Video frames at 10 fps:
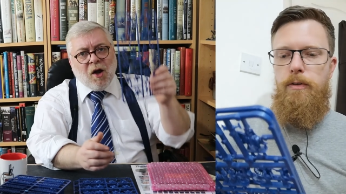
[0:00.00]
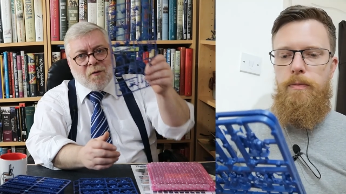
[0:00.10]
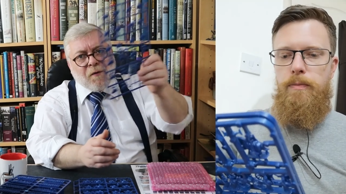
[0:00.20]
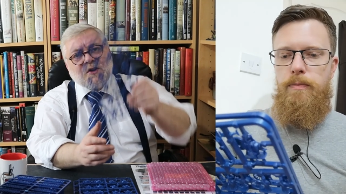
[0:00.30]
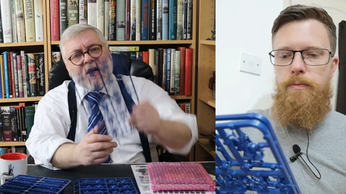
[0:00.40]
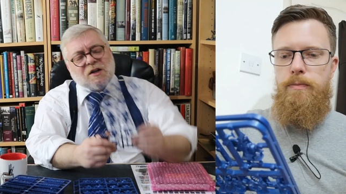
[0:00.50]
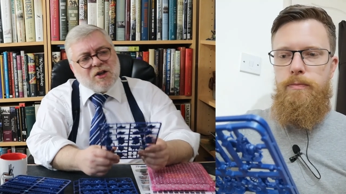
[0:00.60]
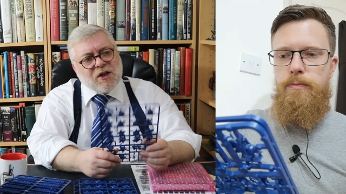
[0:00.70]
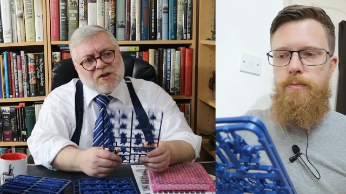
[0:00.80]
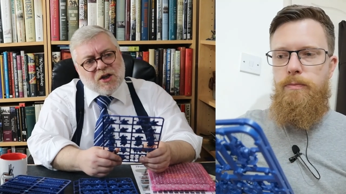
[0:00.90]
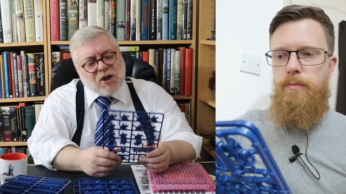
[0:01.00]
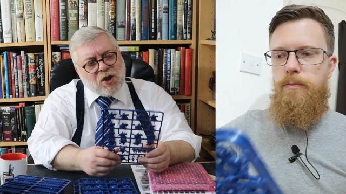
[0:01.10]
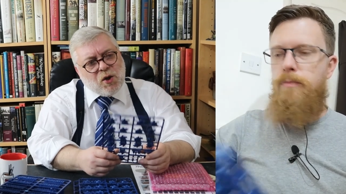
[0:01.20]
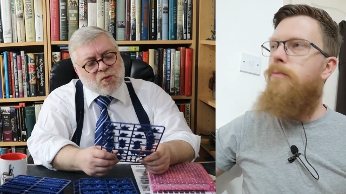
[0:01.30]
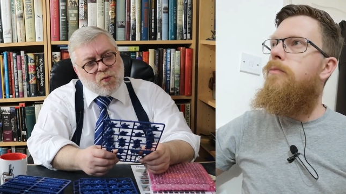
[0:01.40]
Speaker 1: French actually used a
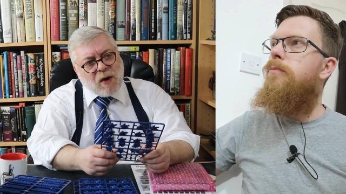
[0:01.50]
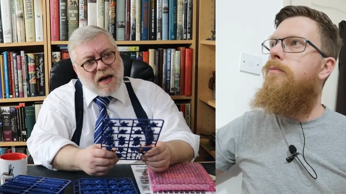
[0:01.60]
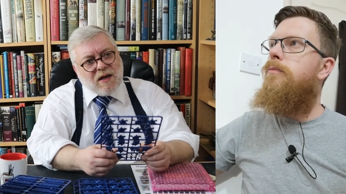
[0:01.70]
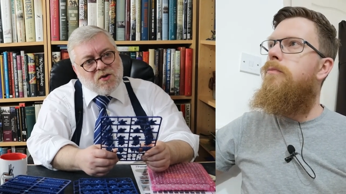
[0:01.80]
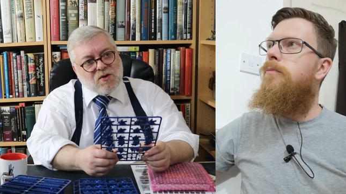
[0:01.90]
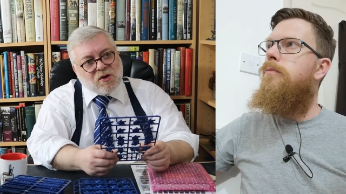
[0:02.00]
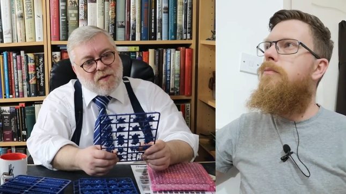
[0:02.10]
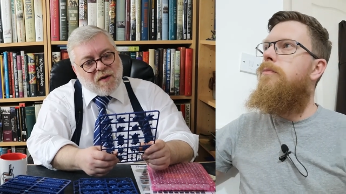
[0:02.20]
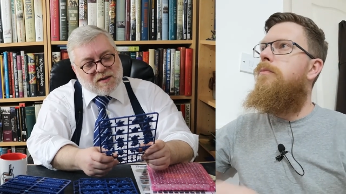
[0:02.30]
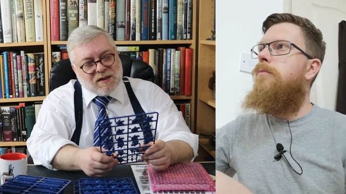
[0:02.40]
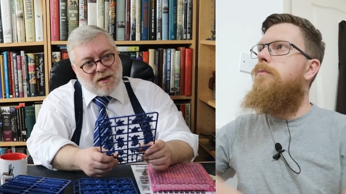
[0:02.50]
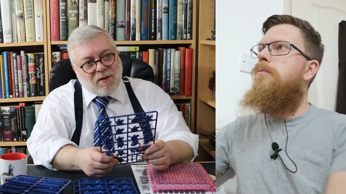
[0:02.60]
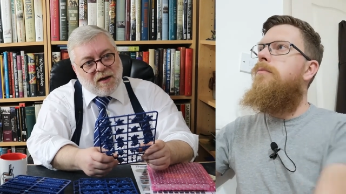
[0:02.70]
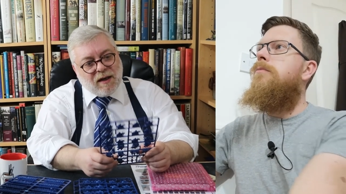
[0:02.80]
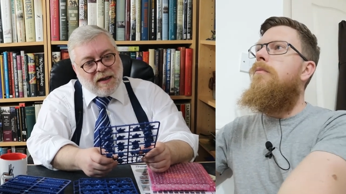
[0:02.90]
huge range of
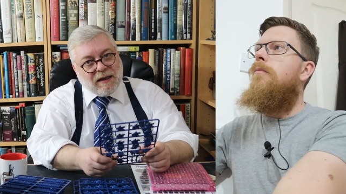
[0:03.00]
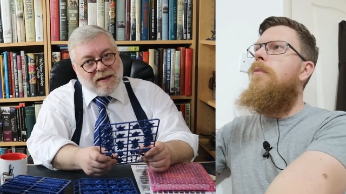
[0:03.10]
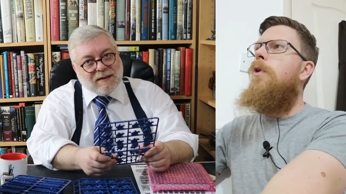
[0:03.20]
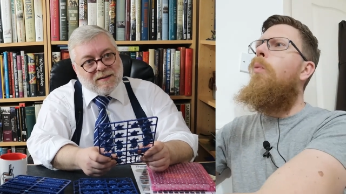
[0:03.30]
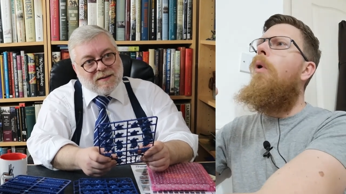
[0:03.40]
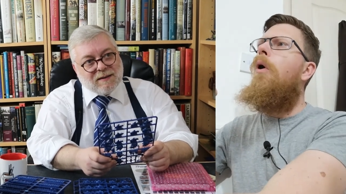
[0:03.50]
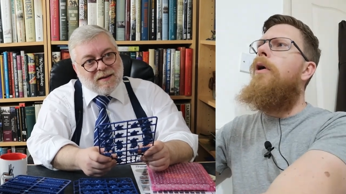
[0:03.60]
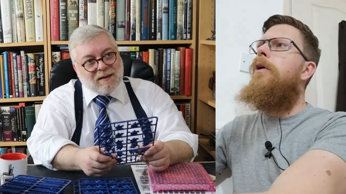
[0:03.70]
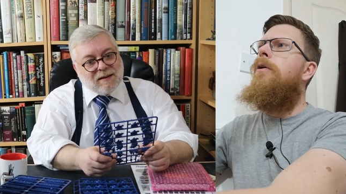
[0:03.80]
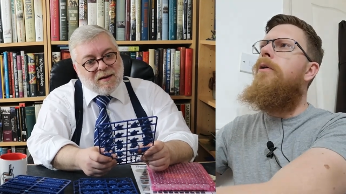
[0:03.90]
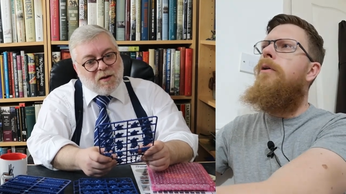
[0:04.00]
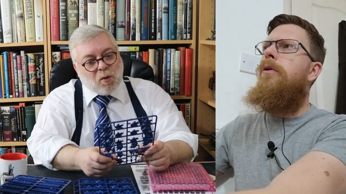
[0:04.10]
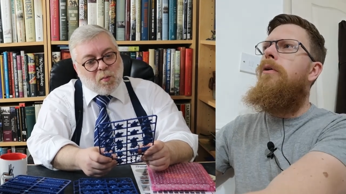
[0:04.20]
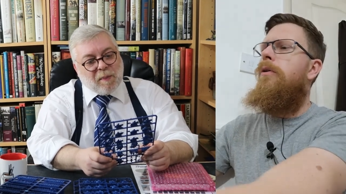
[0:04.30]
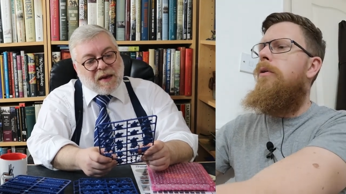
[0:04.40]
artillery Why?
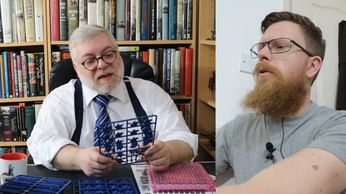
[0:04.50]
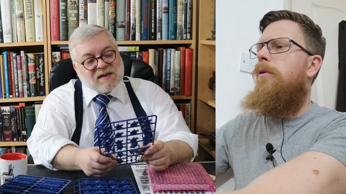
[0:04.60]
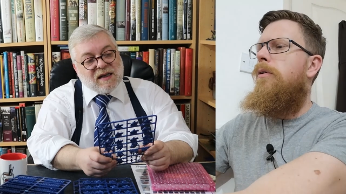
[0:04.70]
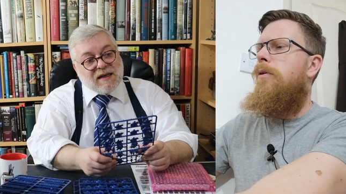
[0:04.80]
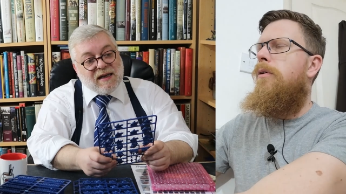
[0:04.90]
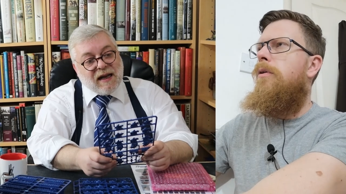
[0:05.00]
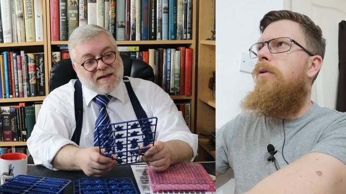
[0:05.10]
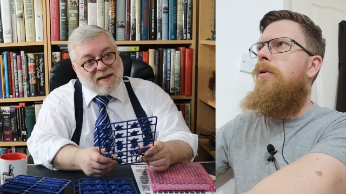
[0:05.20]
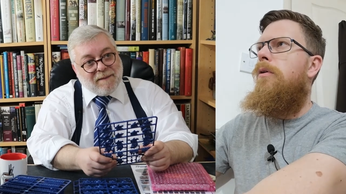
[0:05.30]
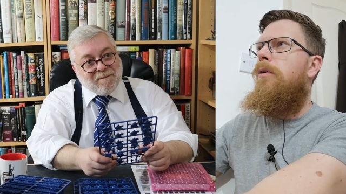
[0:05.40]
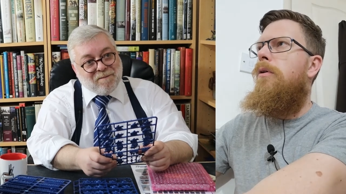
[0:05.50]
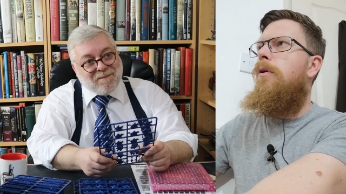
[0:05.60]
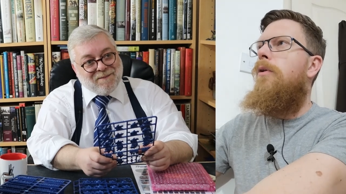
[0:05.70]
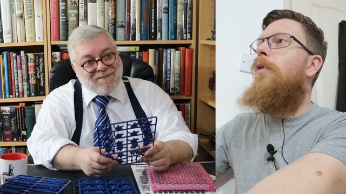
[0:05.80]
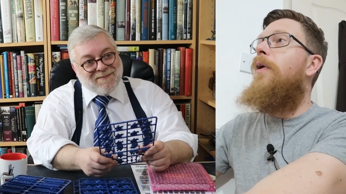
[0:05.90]
because they nicked it.
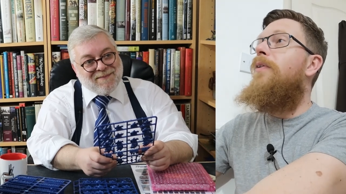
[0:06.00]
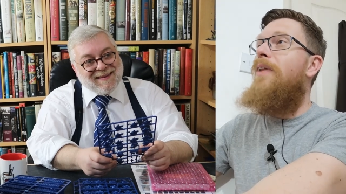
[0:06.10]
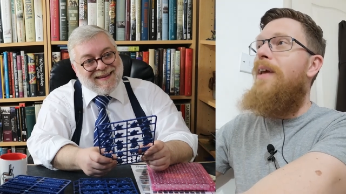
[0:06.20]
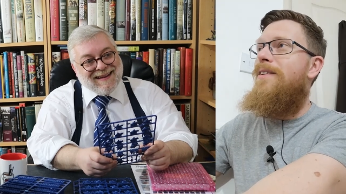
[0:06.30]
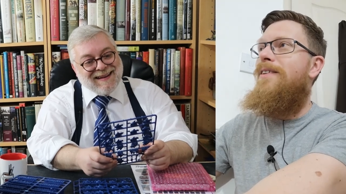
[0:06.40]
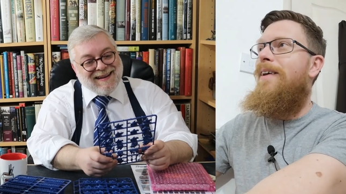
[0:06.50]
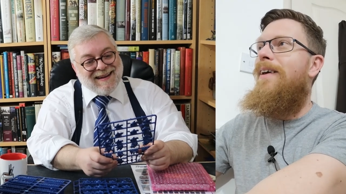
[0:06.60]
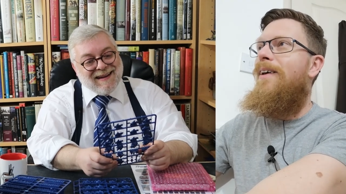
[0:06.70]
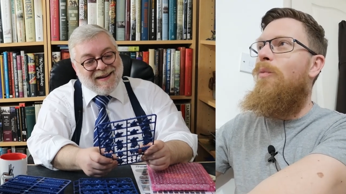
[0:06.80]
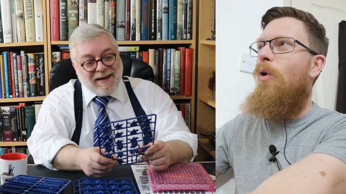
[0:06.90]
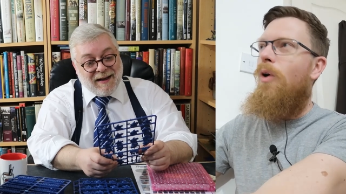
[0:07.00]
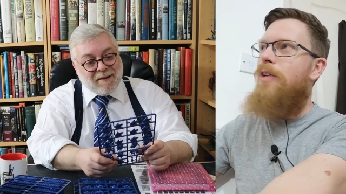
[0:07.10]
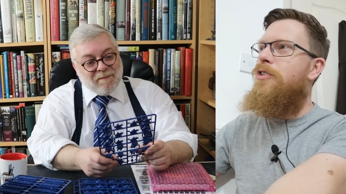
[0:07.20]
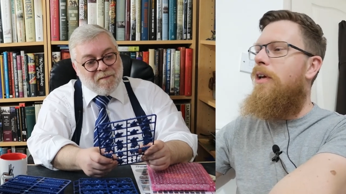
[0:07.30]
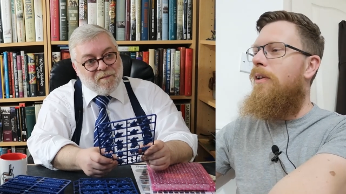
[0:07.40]
Speaker 2: They nicked it. Well,
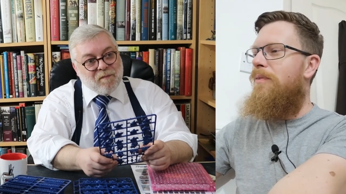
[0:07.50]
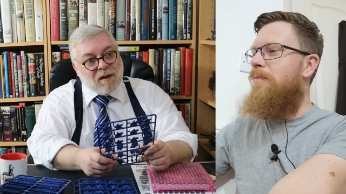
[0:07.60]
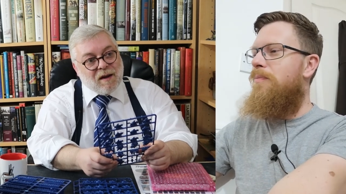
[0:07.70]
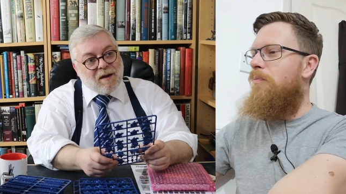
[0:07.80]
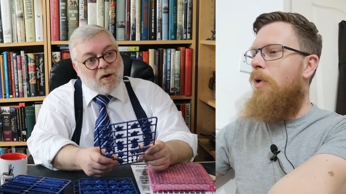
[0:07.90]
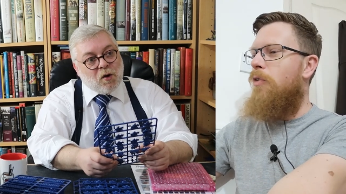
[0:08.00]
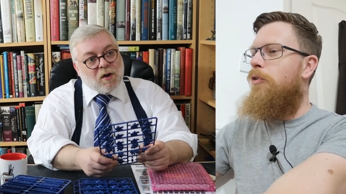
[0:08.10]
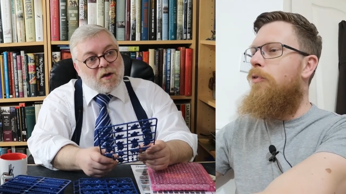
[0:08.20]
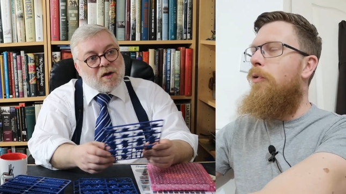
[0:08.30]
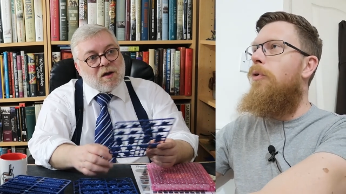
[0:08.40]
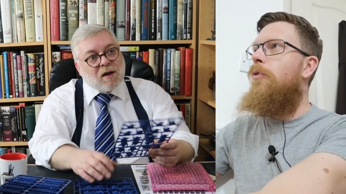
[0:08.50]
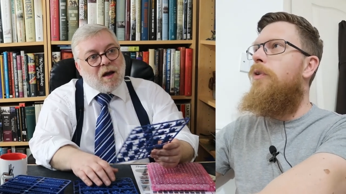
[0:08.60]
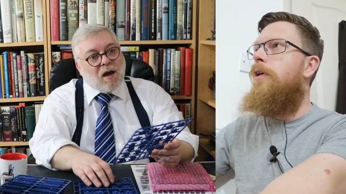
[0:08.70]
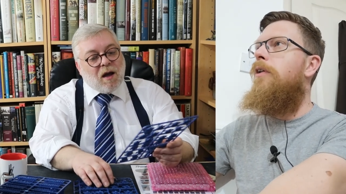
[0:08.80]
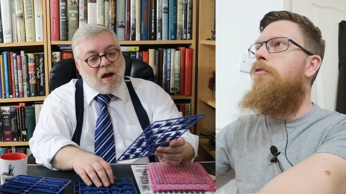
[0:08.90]
as they're marching through,
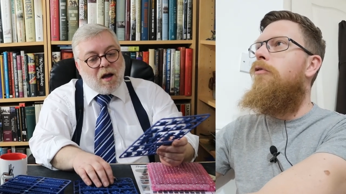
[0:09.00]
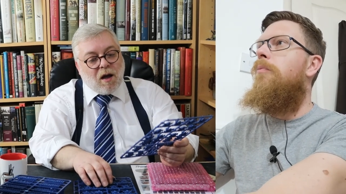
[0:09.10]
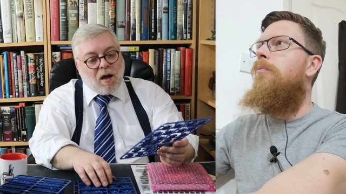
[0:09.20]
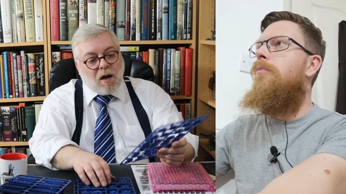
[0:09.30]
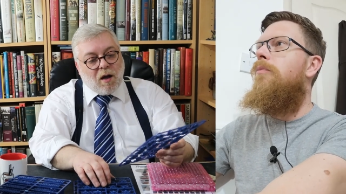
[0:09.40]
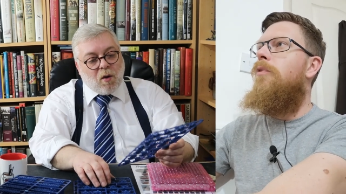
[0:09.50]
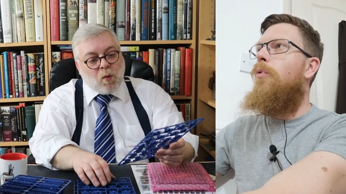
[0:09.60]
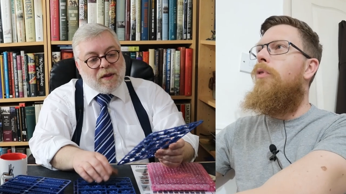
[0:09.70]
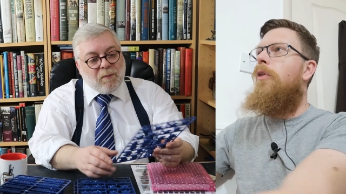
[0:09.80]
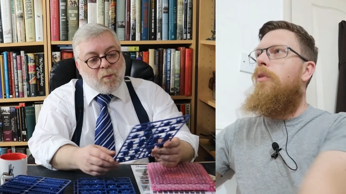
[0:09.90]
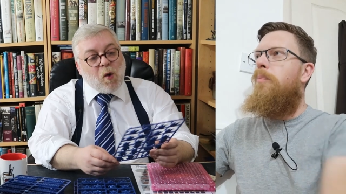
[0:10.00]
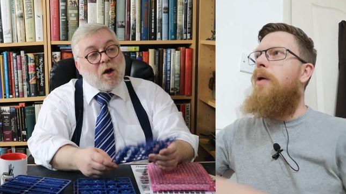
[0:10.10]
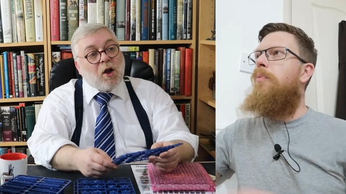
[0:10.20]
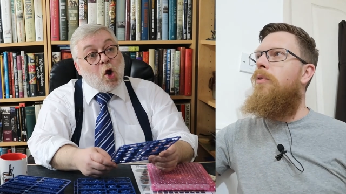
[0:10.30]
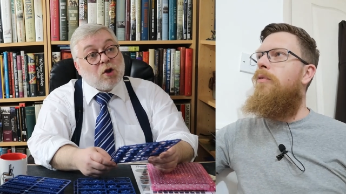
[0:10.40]
nicking it from. all Well, the they other won
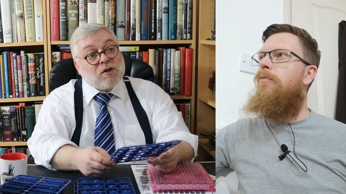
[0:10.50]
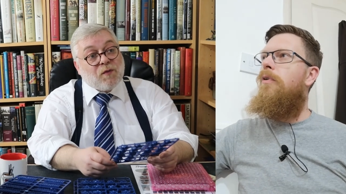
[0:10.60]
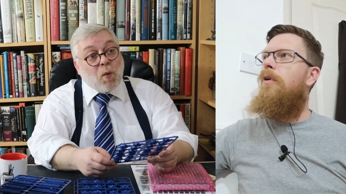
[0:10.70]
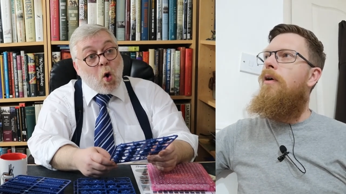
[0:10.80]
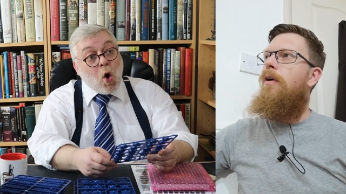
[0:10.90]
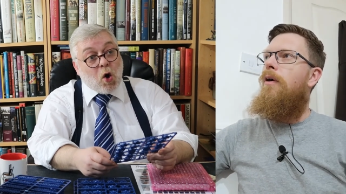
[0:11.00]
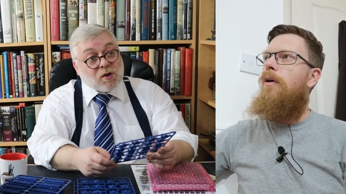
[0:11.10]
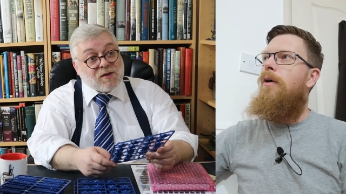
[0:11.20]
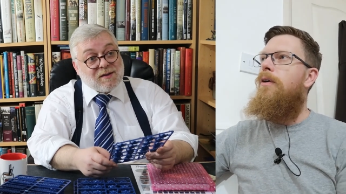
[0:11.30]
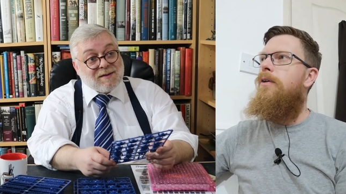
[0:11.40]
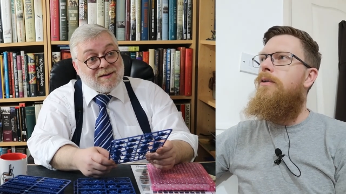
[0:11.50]
a lot that-
Speaker 1: of wars,